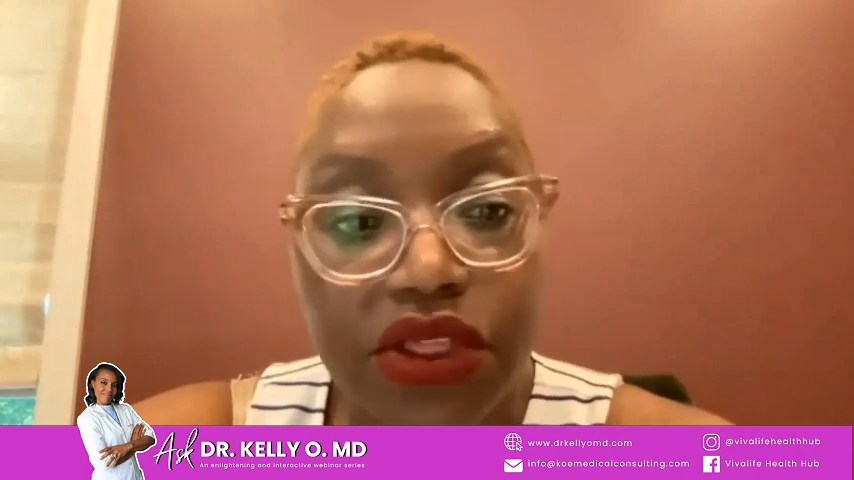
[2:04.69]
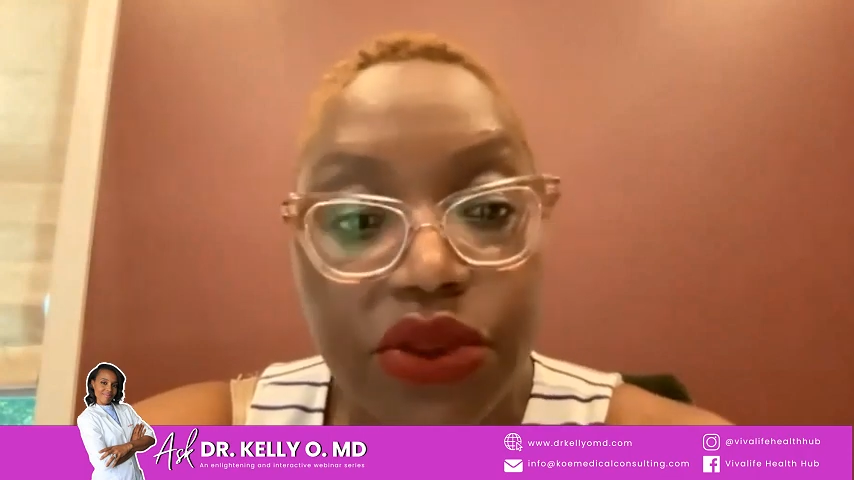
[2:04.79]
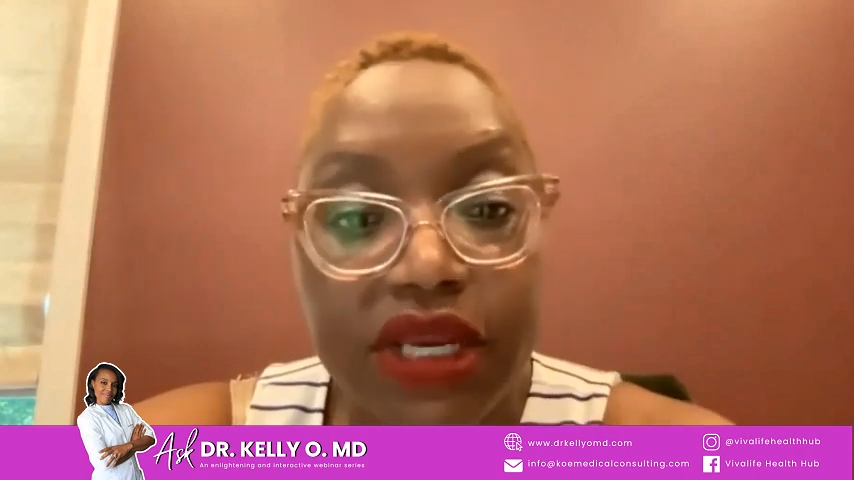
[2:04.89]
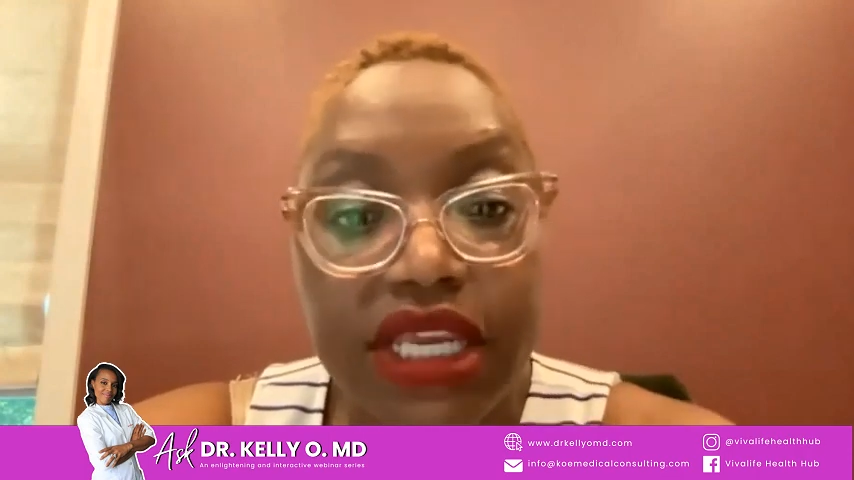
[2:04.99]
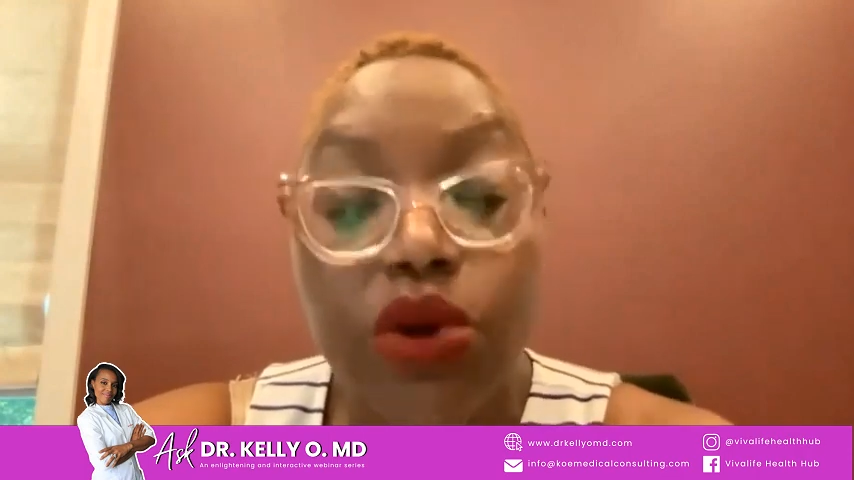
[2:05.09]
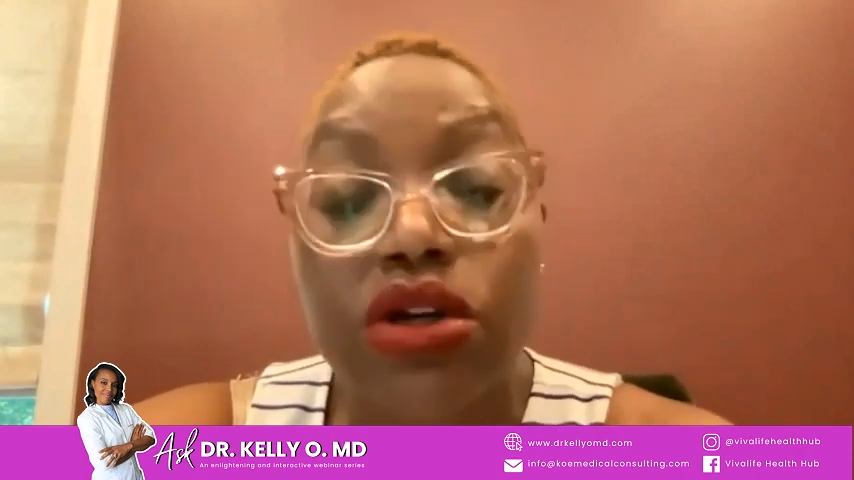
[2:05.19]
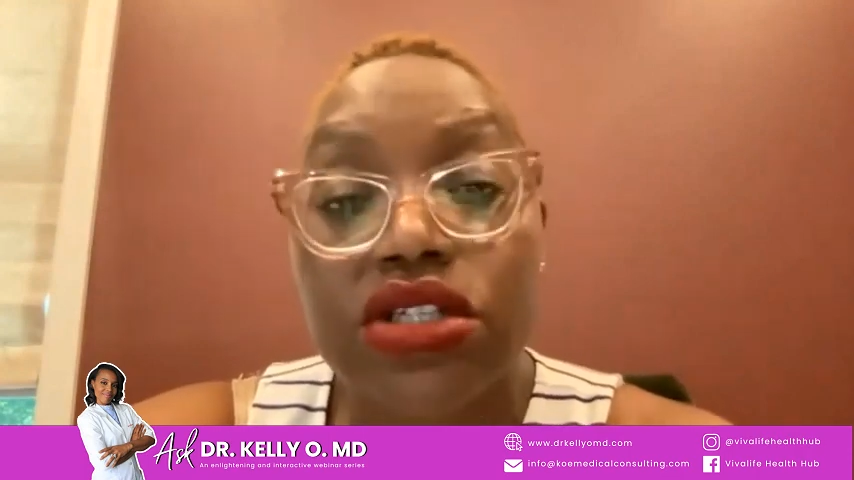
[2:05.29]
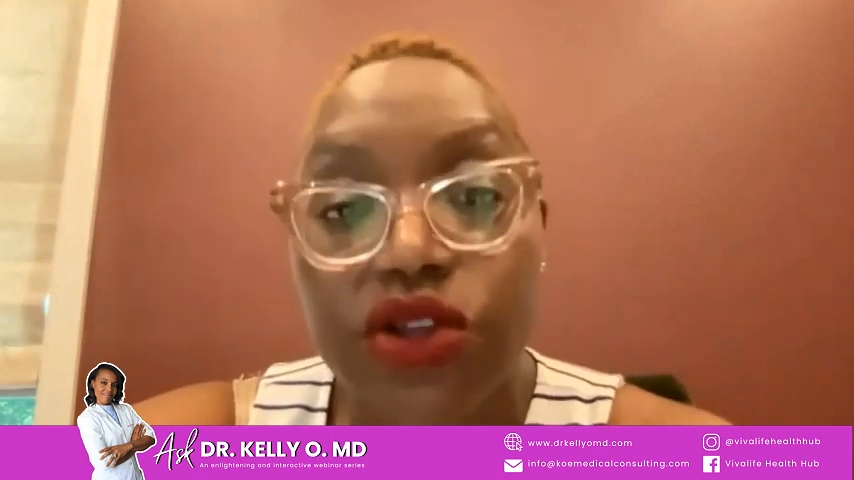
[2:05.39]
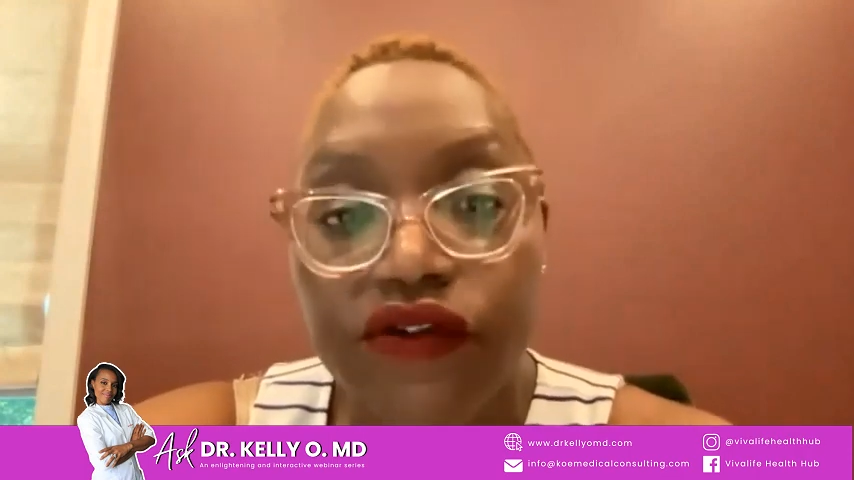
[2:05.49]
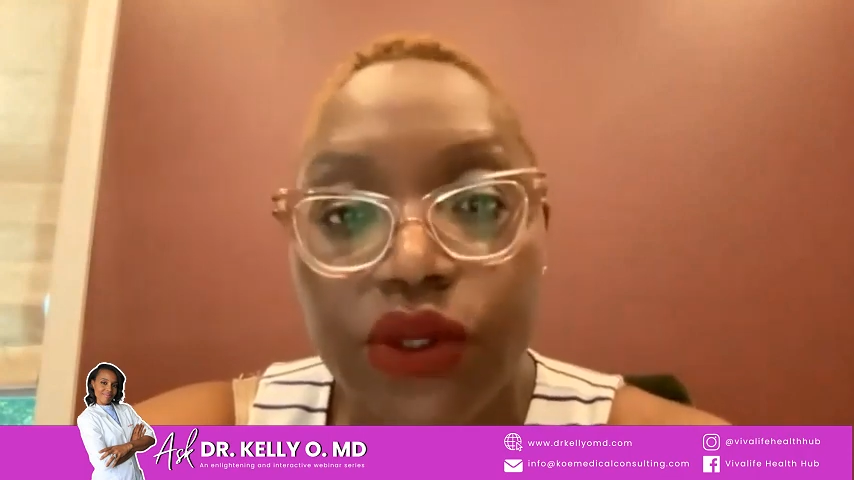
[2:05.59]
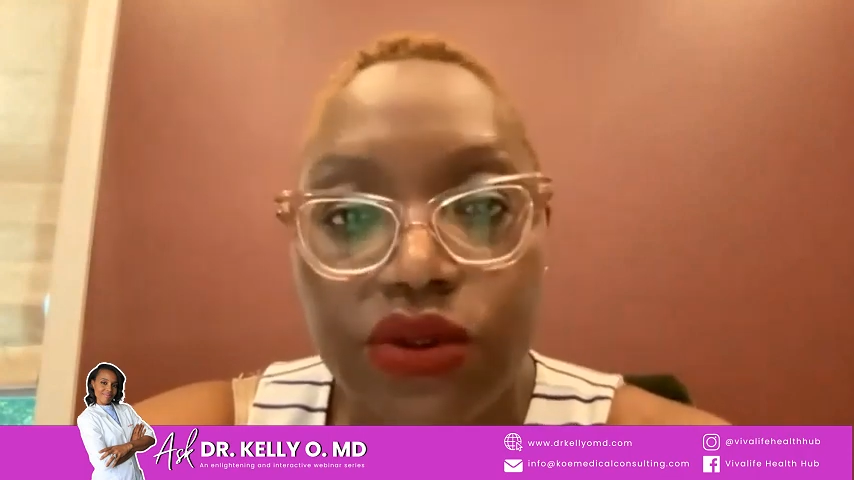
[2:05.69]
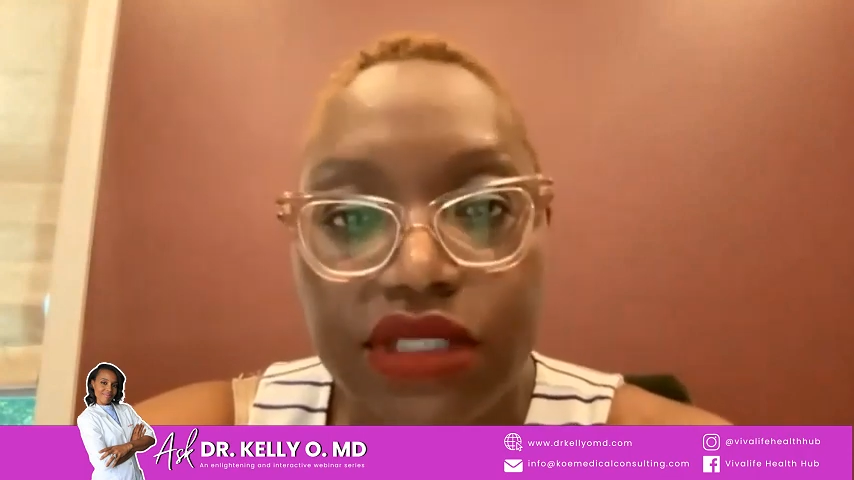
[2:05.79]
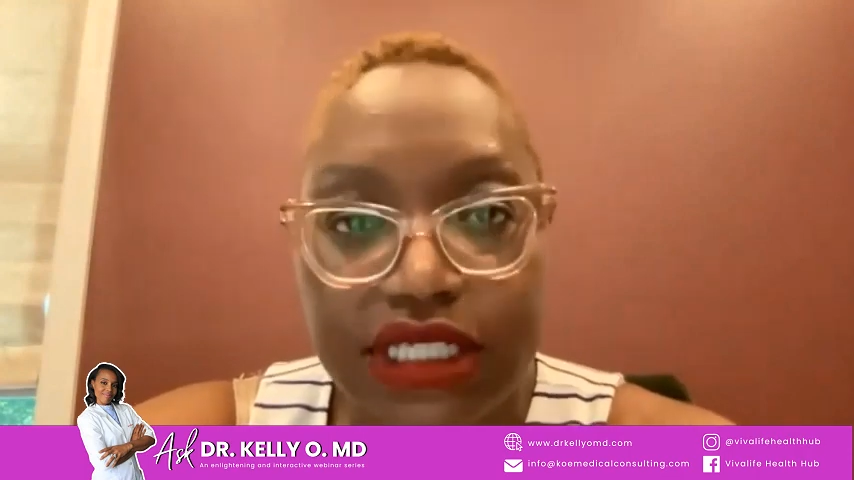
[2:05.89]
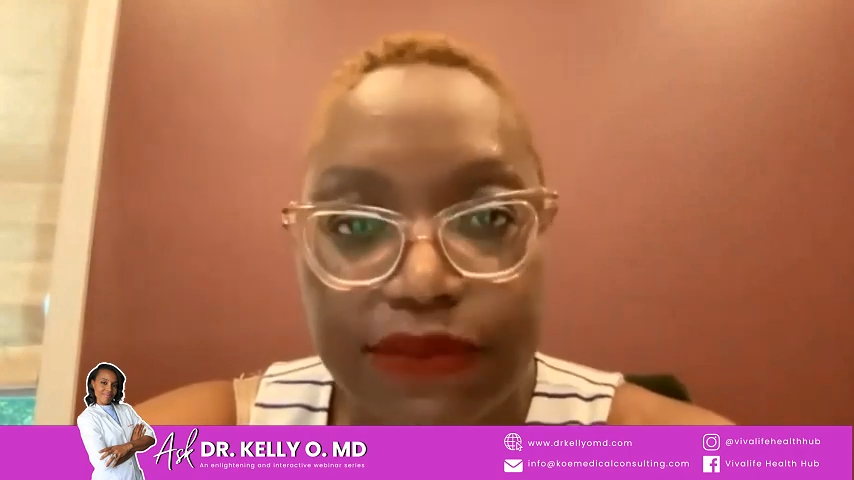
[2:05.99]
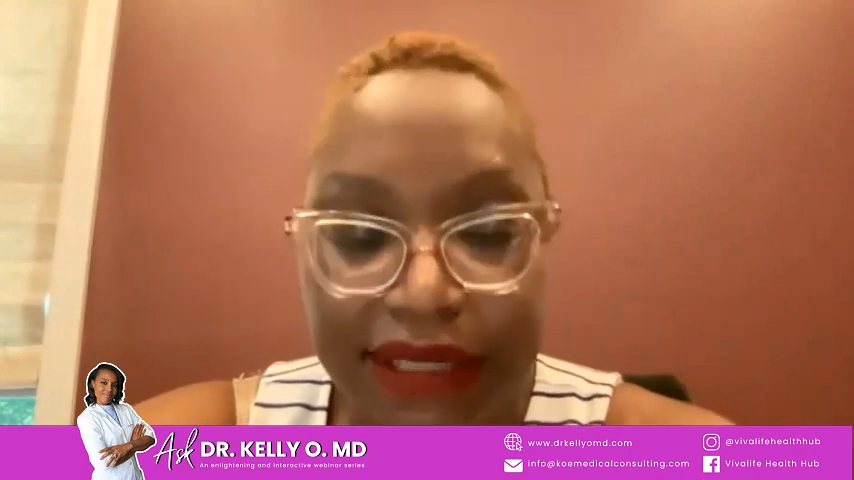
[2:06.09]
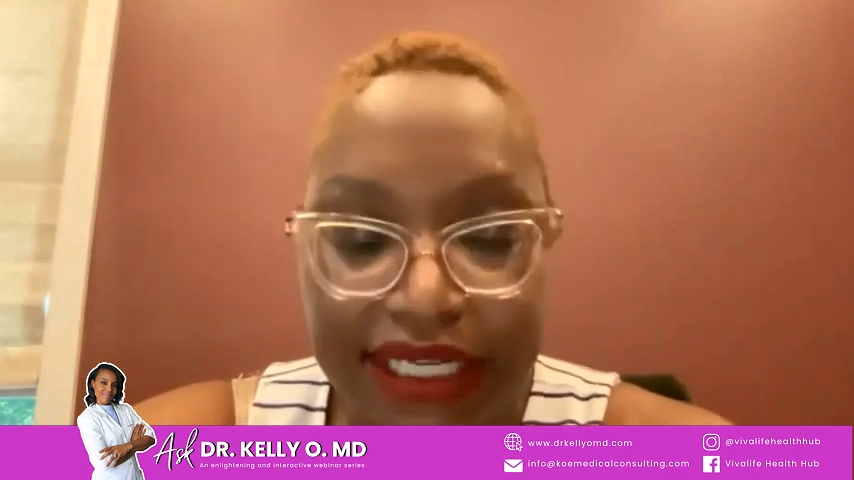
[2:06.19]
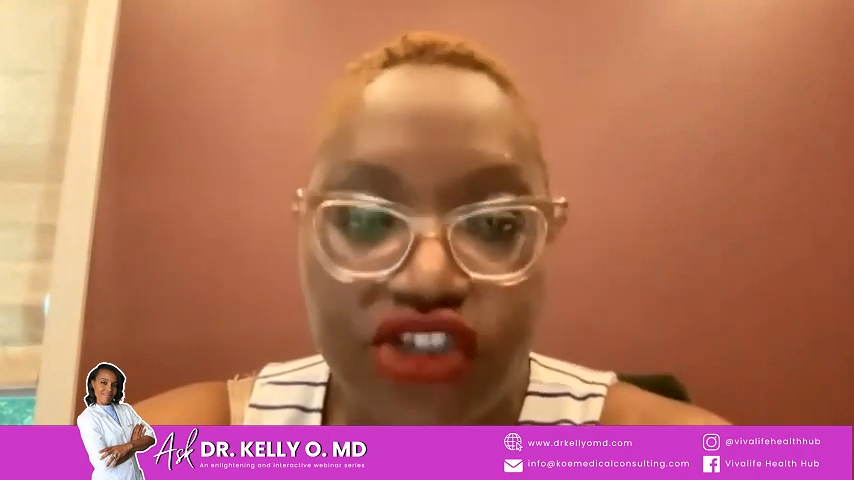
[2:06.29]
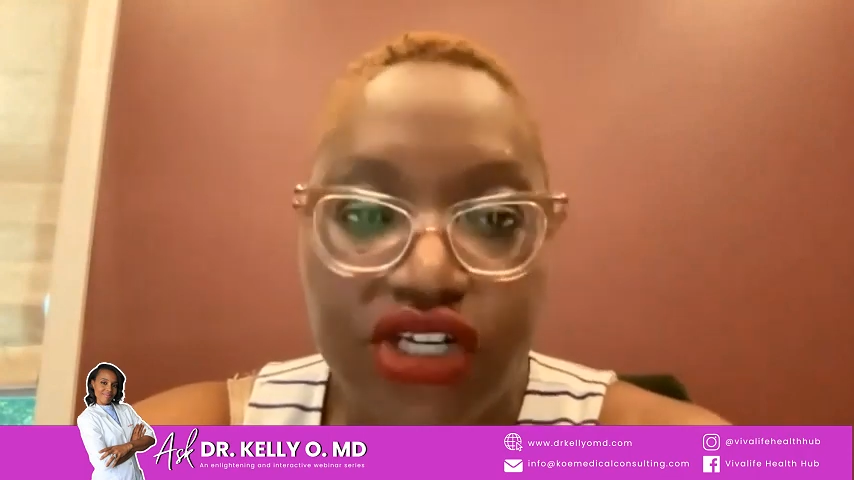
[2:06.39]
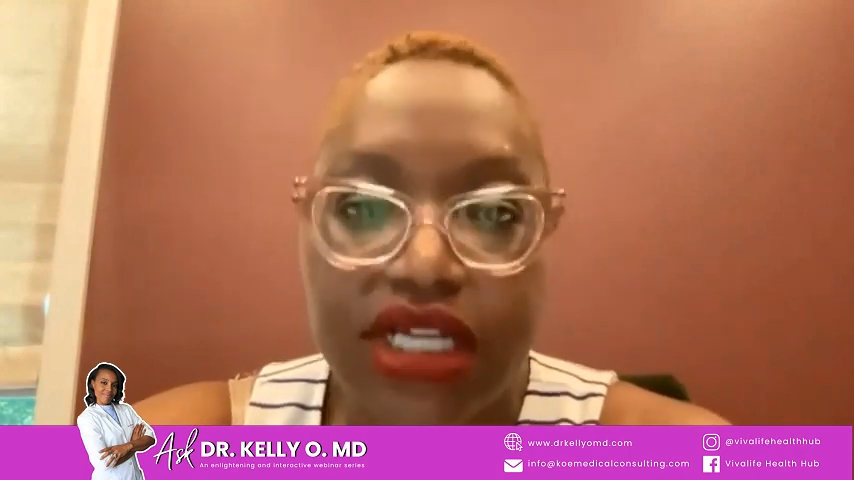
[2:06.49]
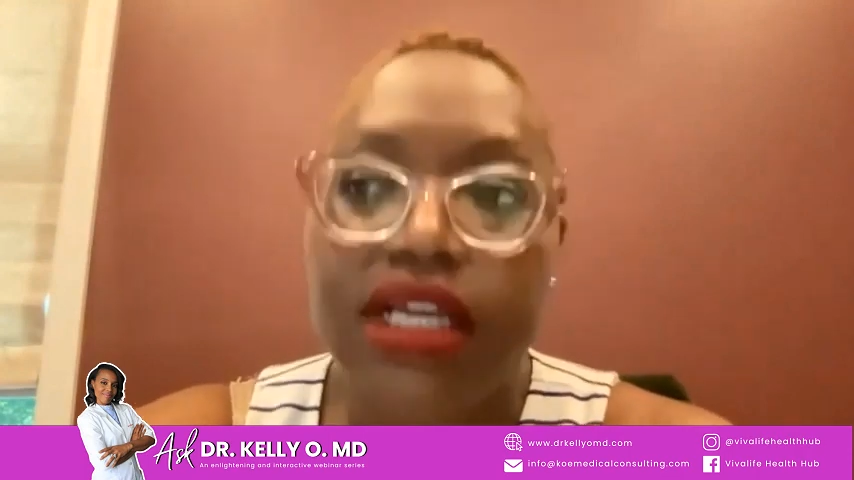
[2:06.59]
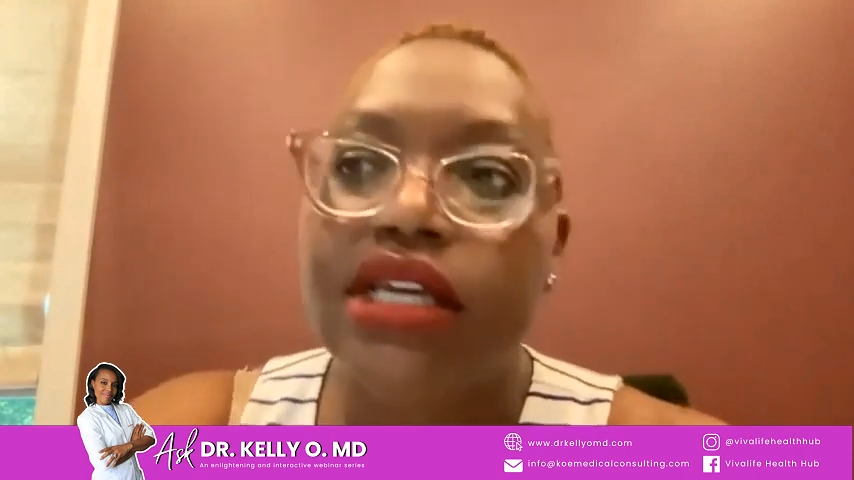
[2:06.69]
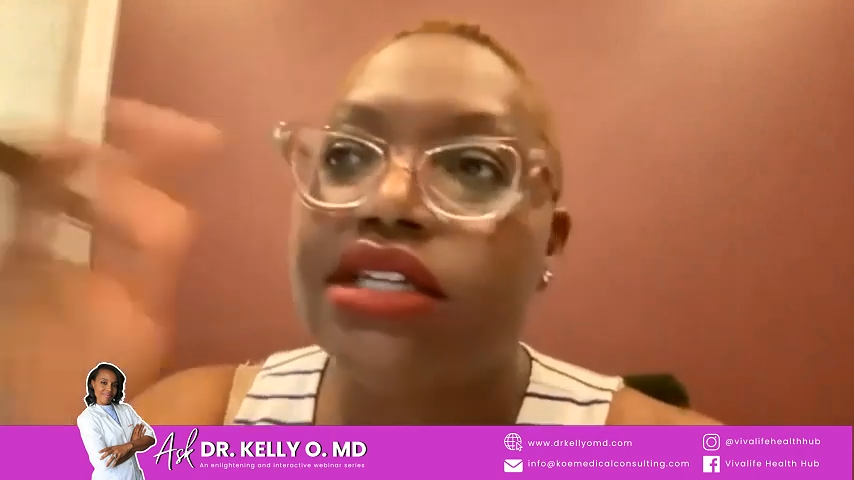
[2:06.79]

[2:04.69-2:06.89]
3 or cervical dysplasia.